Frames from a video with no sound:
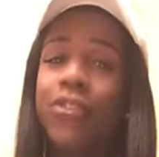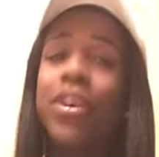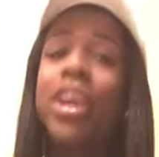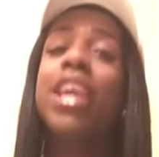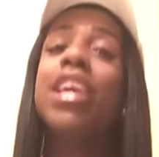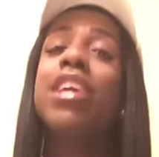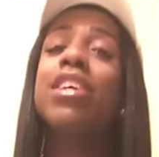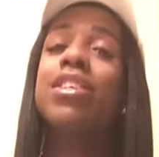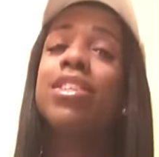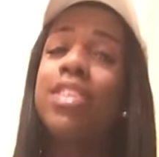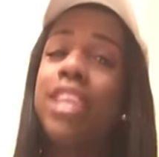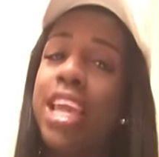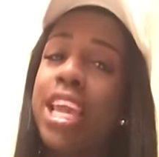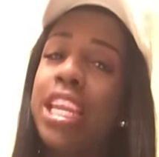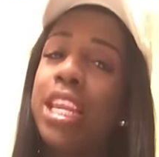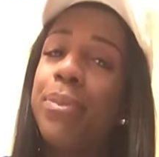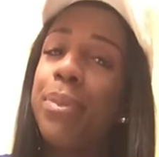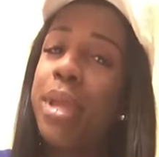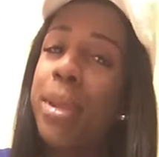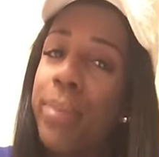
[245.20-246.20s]
for his
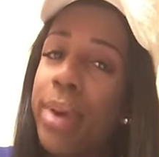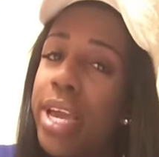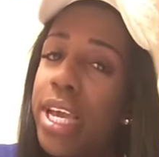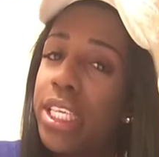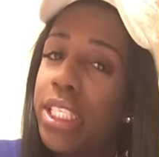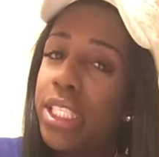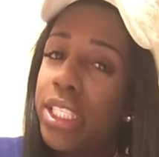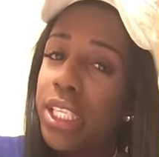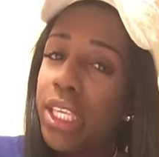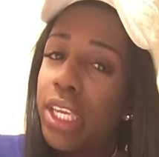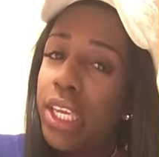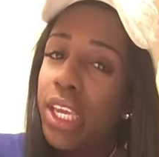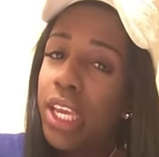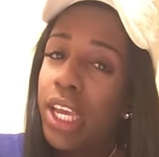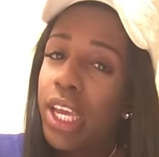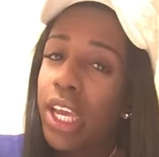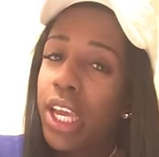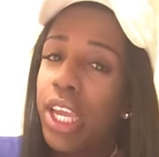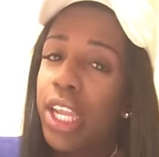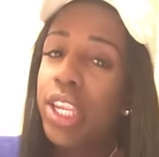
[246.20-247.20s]
dick to be musty.
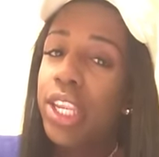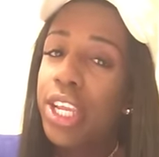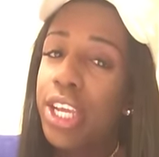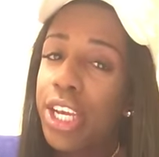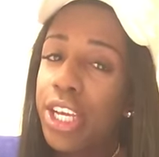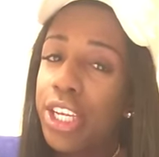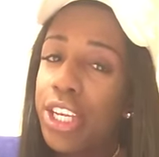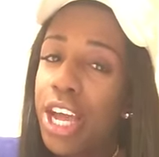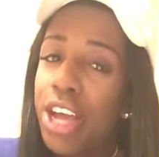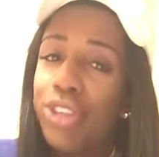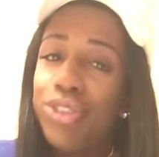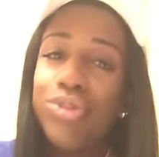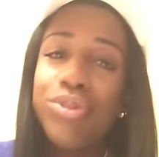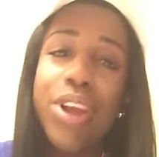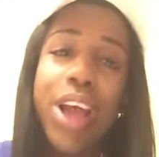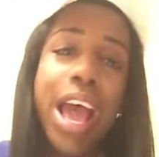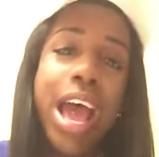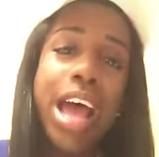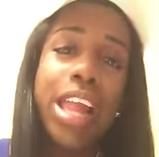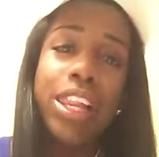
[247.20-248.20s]
Nigga, don't you
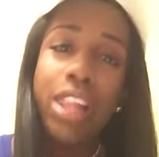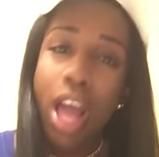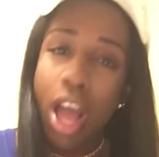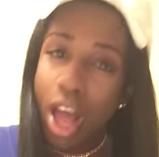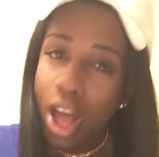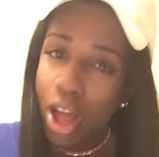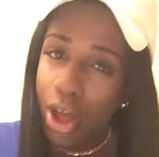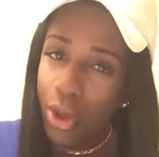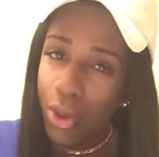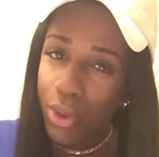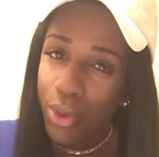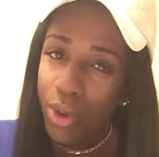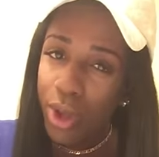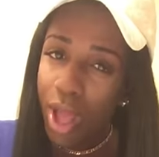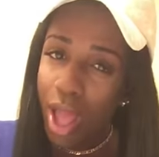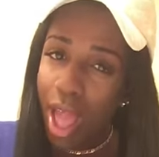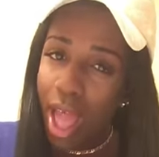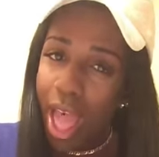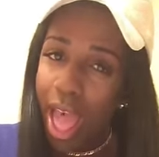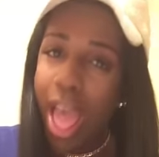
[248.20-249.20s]
know how long
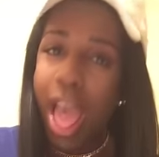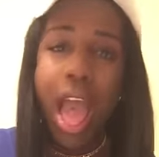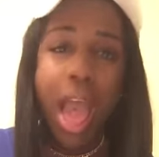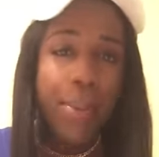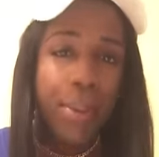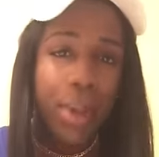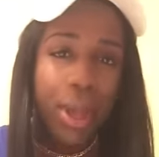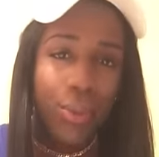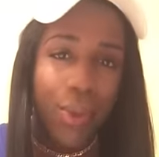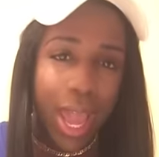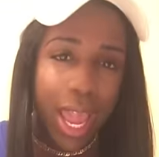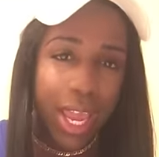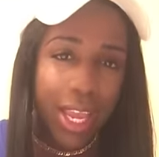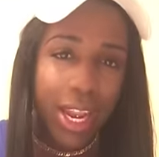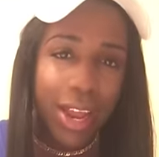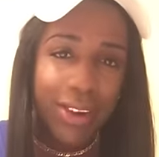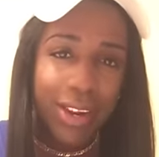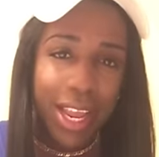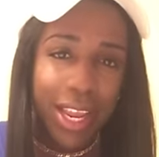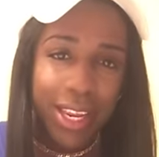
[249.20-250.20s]
I've been
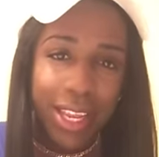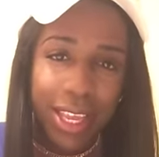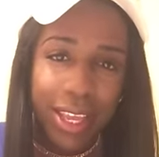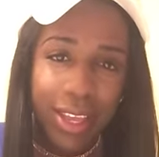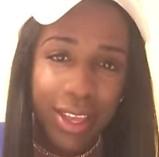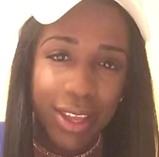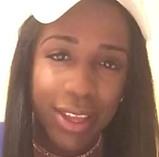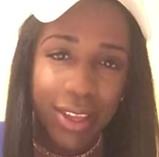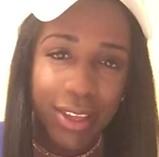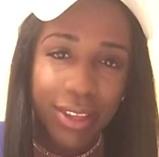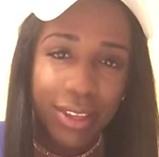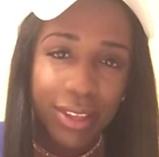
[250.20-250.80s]
waiting on that dick?